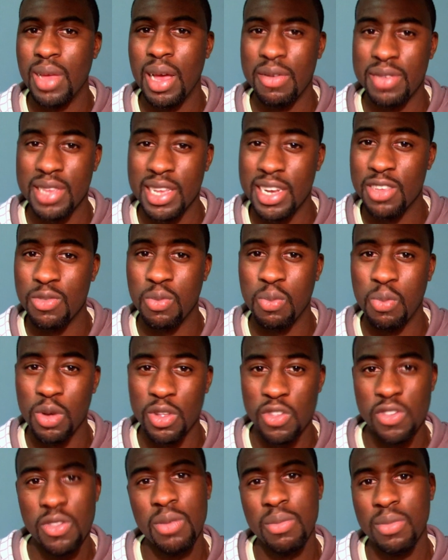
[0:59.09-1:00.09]
I've said this
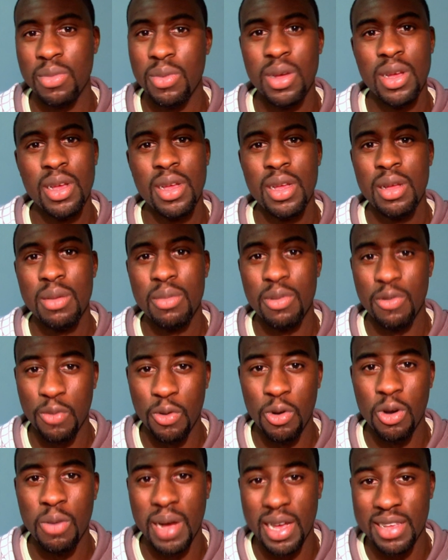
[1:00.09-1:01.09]
once
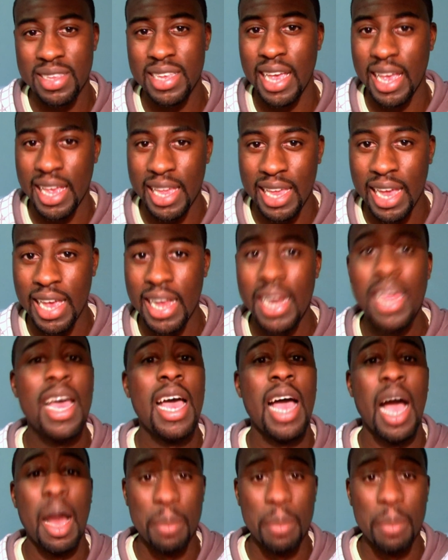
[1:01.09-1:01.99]
before, but I'll say it again.